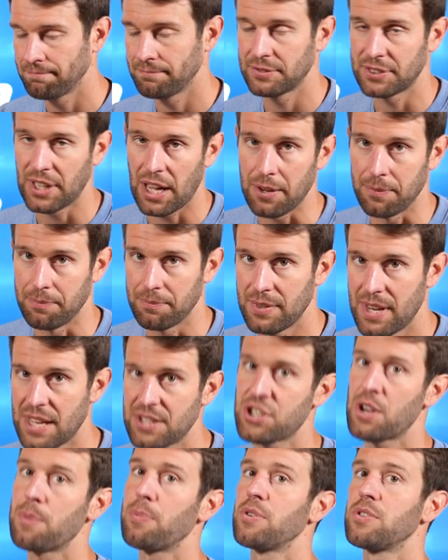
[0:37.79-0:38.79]
So
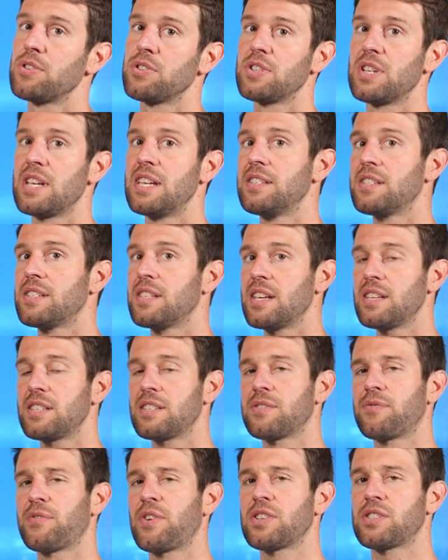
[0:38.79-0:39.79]
let's jump on into
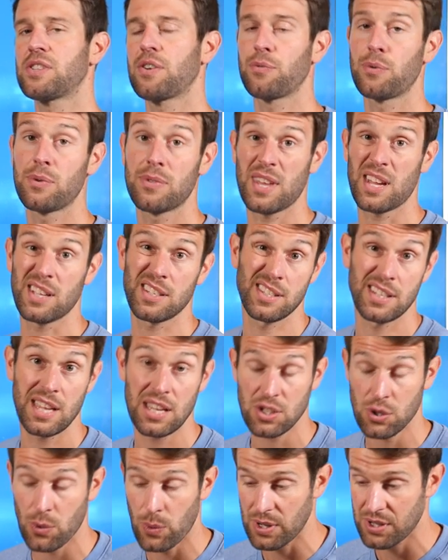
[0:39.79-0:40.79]
this. First off with that
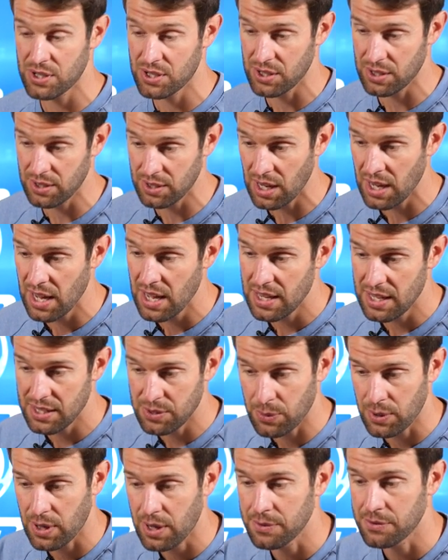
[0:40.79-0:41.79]
stitch question,
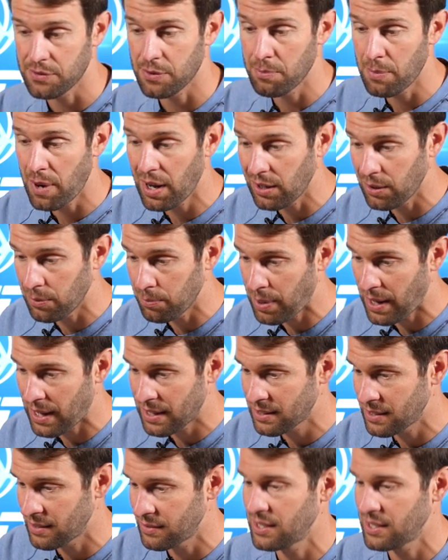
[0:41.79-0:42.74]
this one comes from Marlon Paz.